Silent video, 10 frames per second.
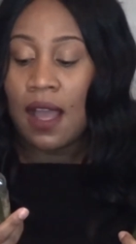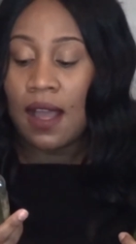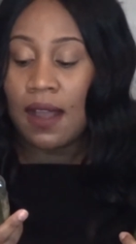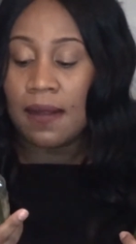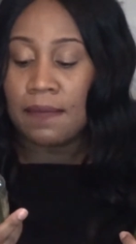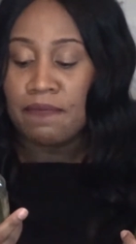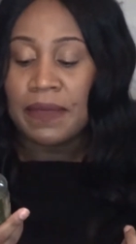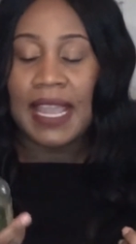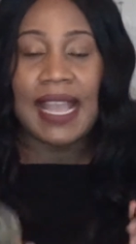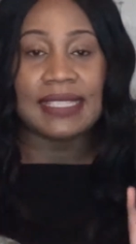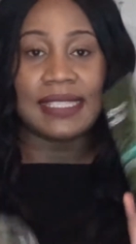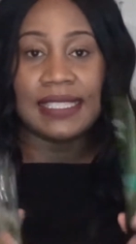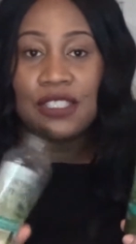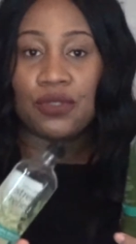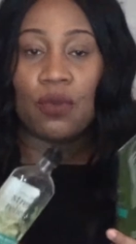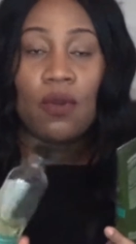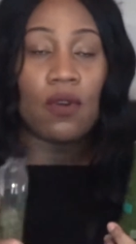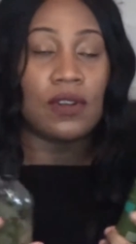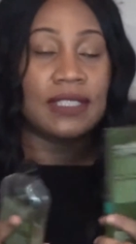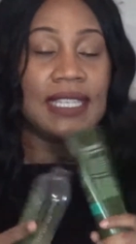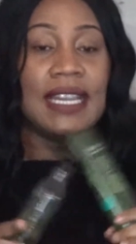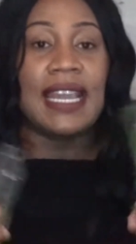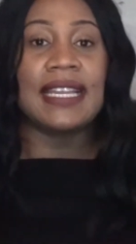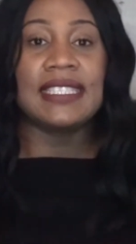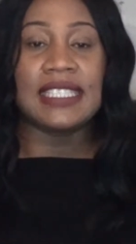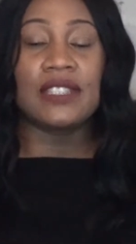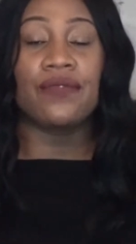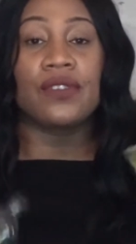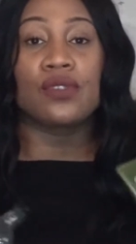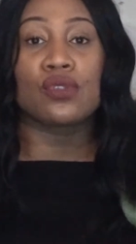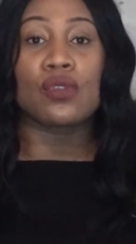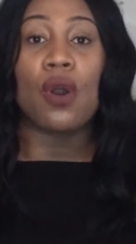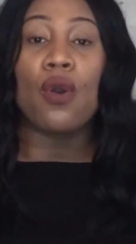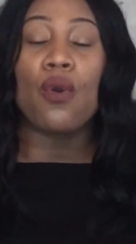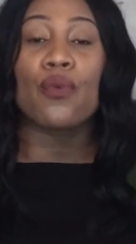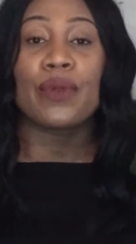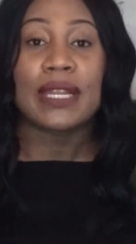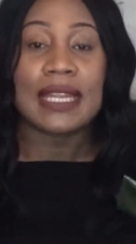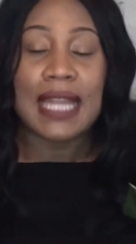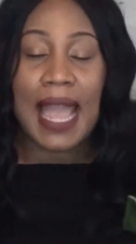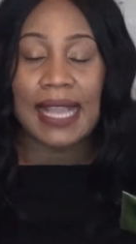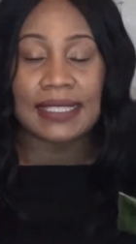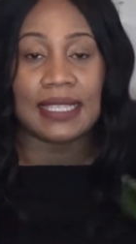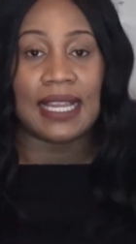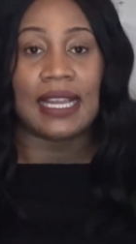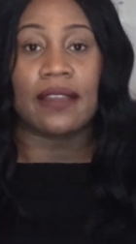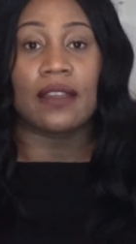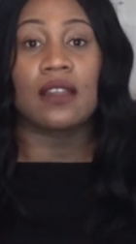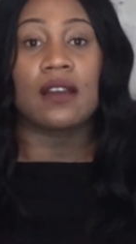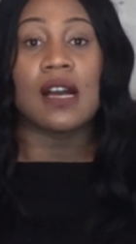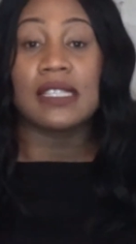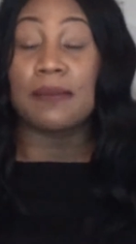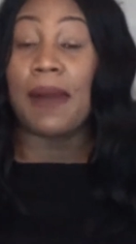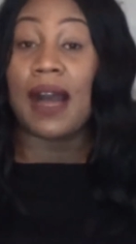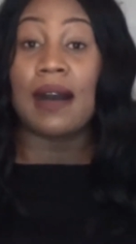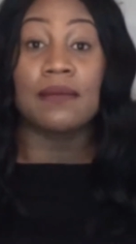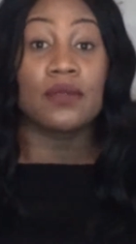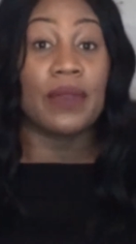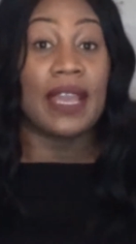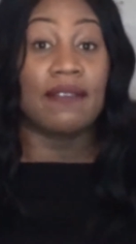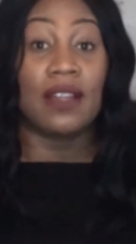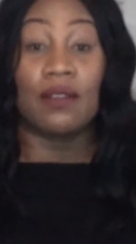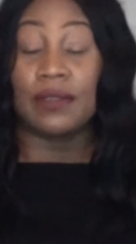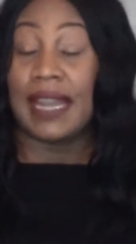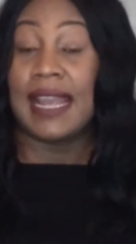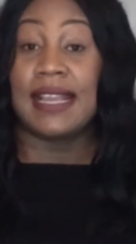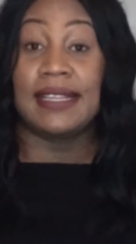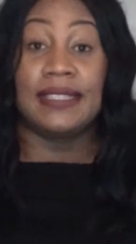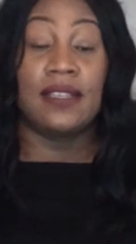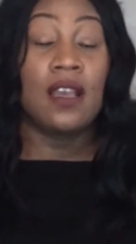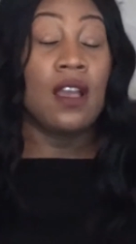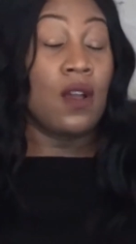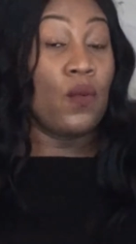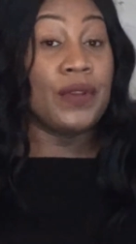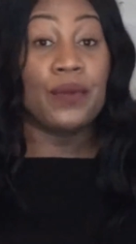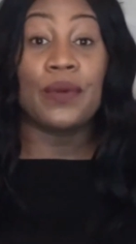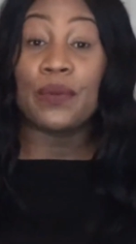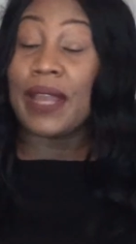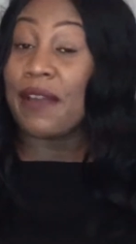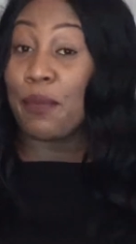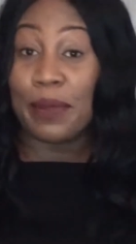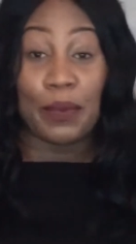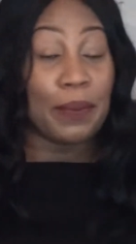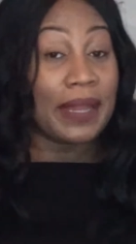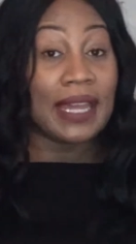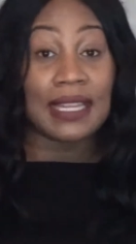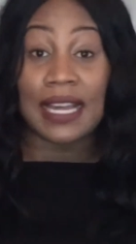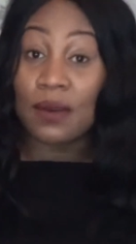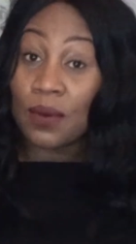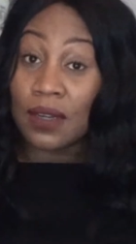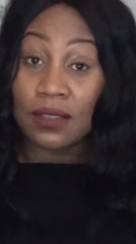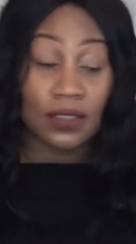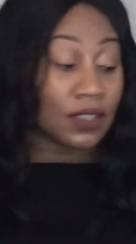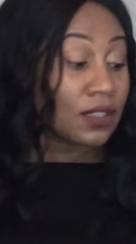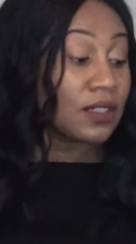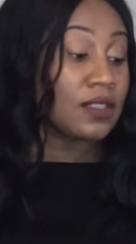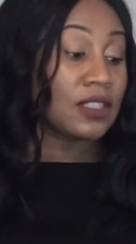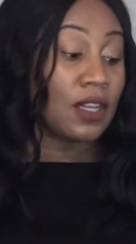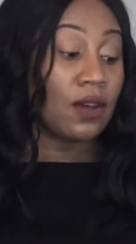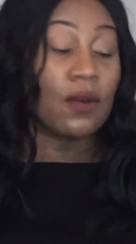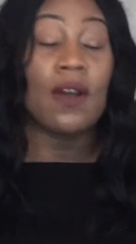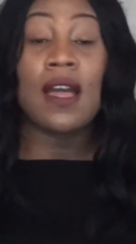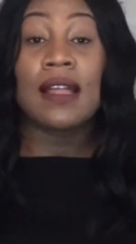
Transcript: Um, it has essential oils in it, and it just feels so relaxing. Like us moms, we have long days. We do we have we play a lot of roles, girls. So